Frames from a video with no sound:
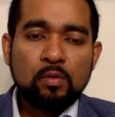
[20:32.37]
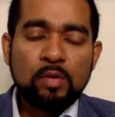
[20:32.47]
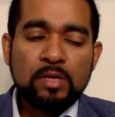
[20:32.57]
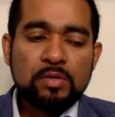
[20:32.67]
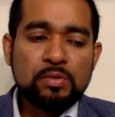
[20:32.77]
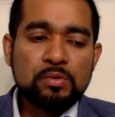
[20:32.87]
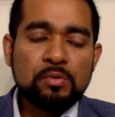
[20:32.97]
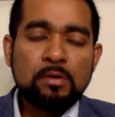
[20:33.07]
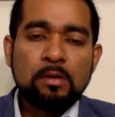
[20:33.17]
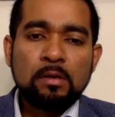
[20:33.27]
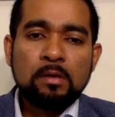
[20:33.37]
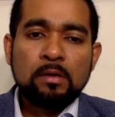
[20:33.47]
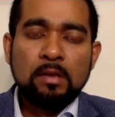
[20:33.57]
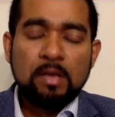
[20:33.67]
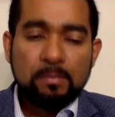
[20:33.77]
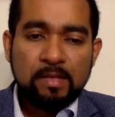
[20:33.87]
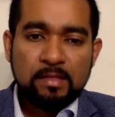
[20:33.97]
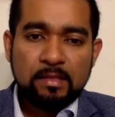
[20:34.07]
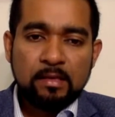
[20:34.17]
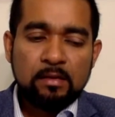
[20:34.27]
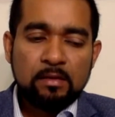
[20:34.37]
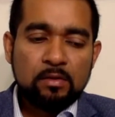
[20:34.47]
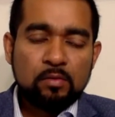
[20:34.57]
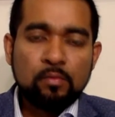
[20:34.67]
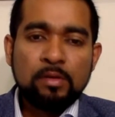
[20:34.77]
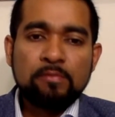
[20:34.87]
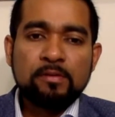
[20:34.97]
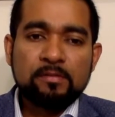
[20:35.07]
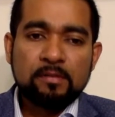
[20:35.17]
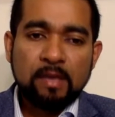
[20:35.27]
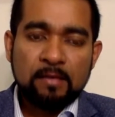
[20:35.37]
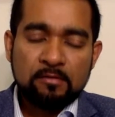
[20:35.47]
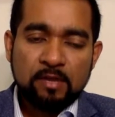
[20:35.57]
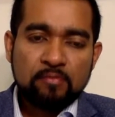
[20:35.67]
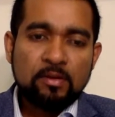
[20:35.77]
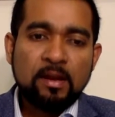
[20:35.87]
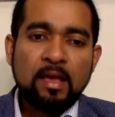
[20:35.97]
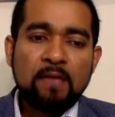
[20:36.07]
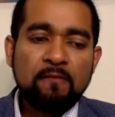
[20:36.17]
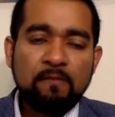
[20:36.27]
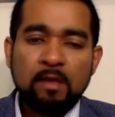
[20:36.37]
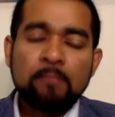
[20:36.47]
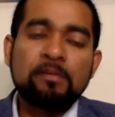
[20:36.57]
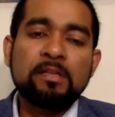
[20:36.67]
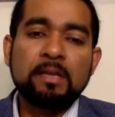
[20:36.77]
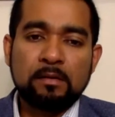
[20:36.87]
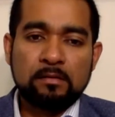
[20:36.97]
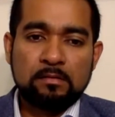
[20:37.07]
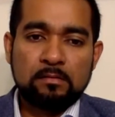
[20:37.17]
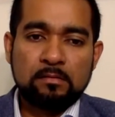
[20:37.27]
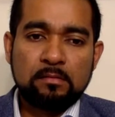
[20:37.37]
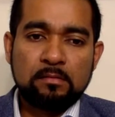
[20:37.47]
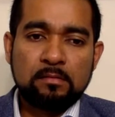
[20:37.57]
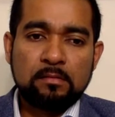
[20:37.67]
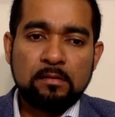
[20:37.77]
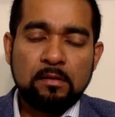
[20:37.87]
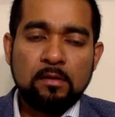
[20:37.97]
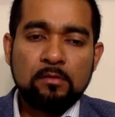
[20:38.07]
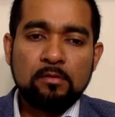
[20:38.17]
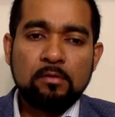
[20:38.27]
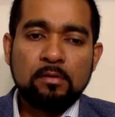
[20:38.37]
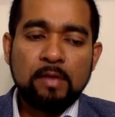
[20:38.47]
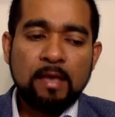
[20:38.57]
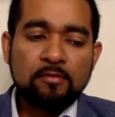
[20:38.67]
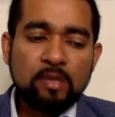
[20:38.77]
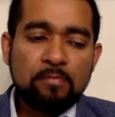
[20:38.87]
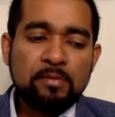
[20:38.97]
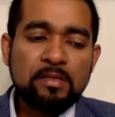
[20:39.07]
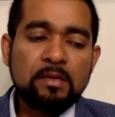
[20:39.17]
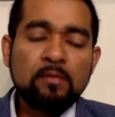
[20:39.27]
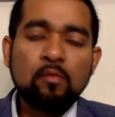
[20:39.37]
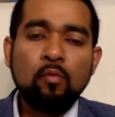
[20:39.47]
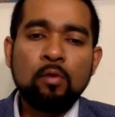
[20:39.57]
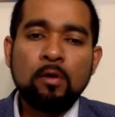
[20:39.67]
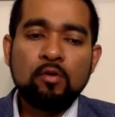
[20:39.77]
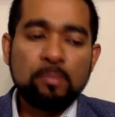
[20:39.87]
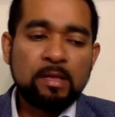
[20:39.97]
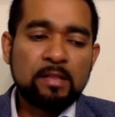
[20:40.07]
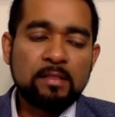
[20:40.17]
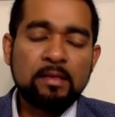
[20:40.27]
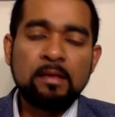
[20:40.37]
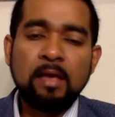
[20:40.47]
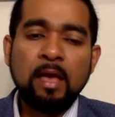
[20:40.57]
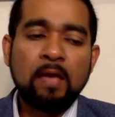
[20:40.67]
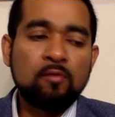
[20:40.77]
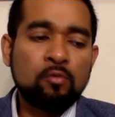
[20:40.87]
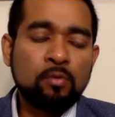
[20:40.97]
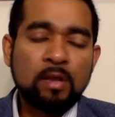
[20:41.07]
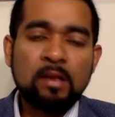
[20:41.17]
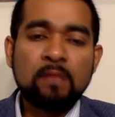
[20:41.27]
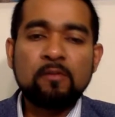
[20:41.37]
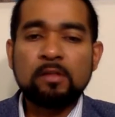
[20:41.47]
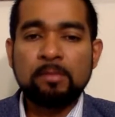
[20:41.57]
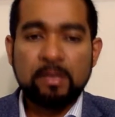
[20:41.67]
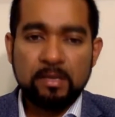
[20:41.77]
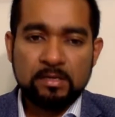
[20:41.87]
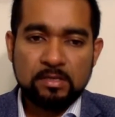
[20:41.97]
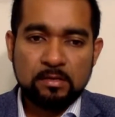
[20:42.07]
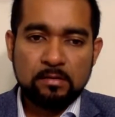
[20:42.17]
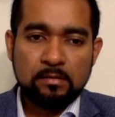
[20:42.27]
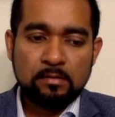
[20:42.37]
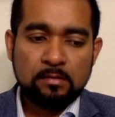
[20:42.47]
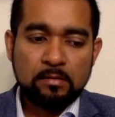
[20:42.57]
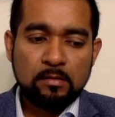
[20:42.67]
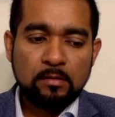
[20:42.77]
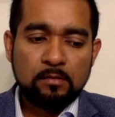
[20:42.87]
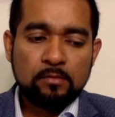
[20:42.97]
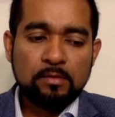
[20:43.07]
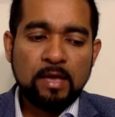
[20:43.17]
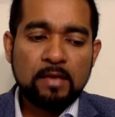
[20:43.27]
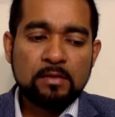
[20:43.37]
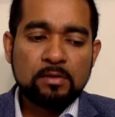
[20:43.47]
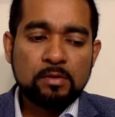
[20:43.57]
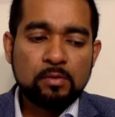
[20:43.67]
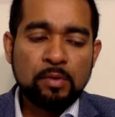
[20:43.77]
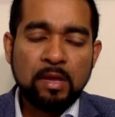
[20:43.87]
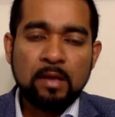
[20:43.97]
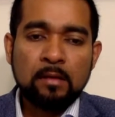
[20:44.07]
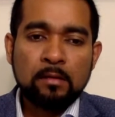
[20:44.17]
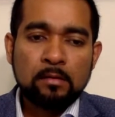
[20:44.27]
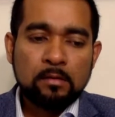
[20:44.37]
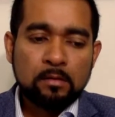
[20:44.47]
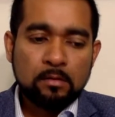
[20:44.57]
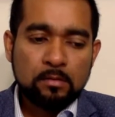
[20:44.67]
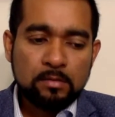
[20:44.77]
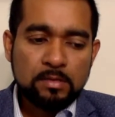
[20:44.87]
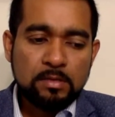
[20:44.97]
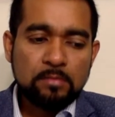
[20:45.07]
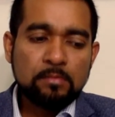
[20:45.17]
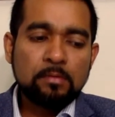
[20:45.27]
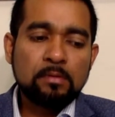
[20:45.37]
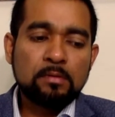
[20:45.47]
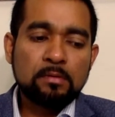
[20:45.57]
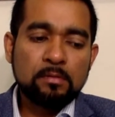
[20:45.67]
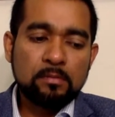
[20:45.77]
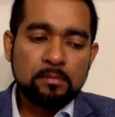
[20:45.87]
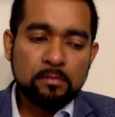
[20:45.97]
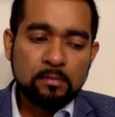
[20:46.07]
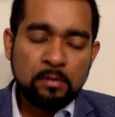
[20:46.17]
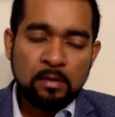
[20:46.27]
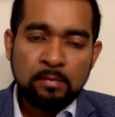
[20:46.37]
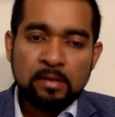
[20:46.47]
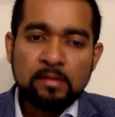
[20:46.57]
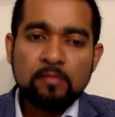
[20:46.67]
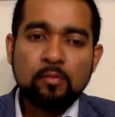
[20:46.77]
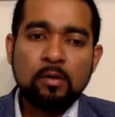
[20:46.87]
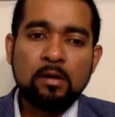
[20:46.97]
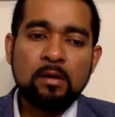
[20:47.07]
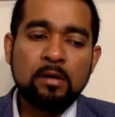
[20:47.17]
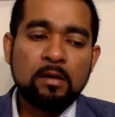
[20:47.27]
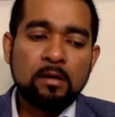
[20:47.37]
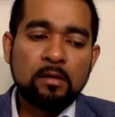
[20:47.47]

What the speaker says: we need to live healthy. We need to, as long as we are alive and breathing. So as we are breathing, we want to be healthy and we don't want to live on the medication, so that we can continue living this world